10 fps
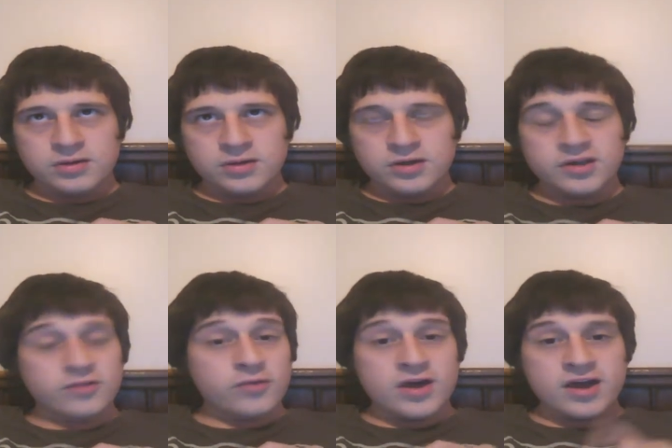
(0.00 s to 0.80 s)

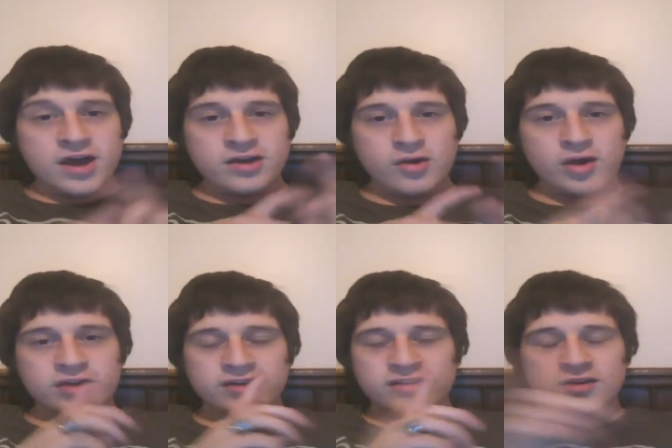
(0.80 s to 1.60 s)
Either way, I know I
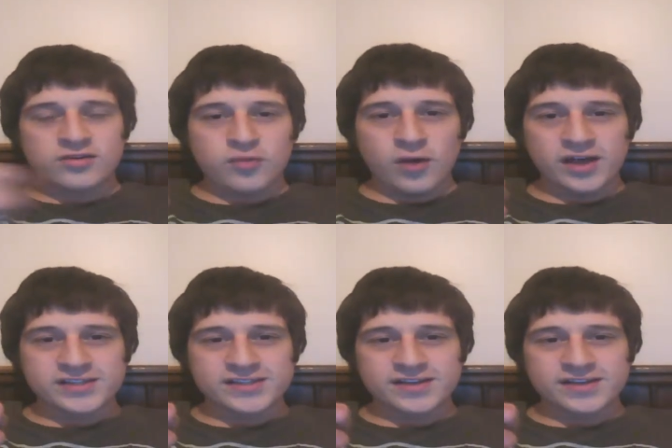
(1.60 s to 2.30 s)
did it twice.